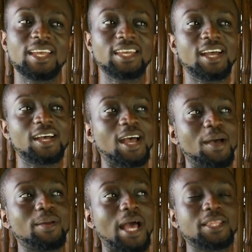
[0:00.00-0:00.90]

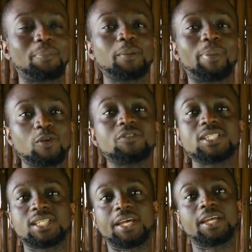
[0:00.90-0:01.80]
I mean, part of it
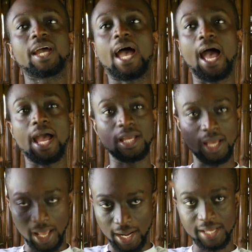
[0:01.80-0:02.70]
is like
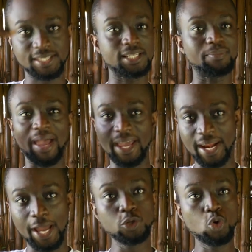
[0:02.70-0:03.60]
I said, in my head,
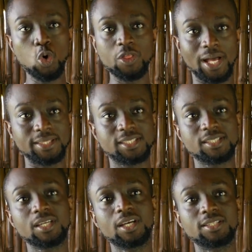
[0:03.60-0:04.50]
I know that
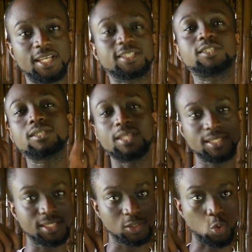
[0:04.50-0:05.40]
there's
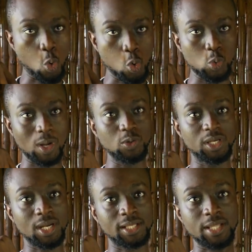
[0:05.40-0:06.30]
this goal we're
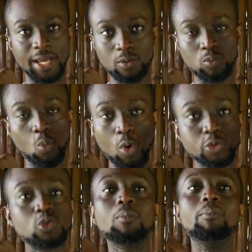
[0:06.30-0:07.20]
looking at. Like we want
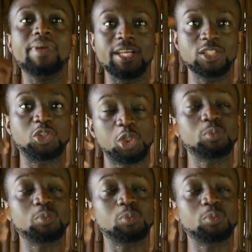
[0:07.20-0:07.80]
to mainstream.